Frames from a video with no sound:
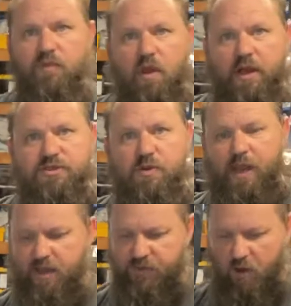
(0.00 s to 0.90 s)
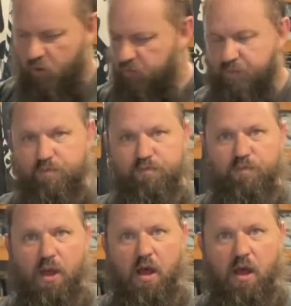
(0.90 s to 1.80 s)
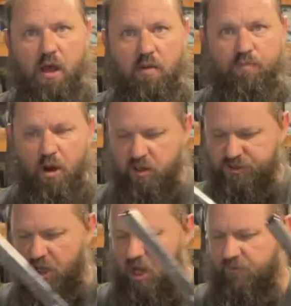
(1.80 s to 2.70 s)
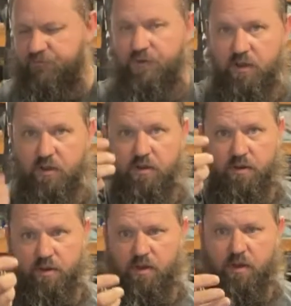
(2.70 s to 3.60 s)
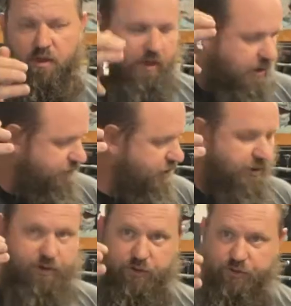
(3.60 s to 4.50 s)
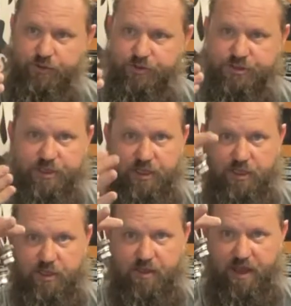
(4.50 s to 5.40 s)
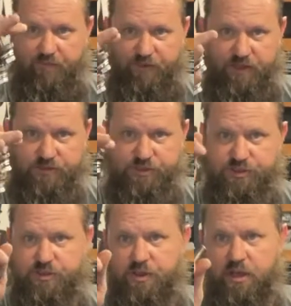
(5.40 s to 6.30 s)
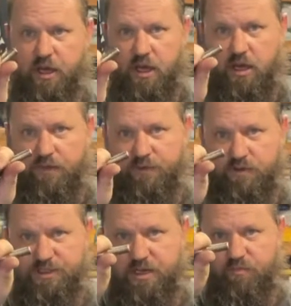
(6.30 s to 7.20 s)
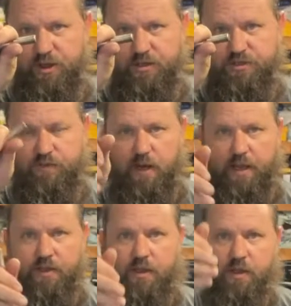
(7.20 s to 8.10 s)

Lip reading: right, so we got the old bars off. I'm going to use the 1/2 inch 13 pitch thread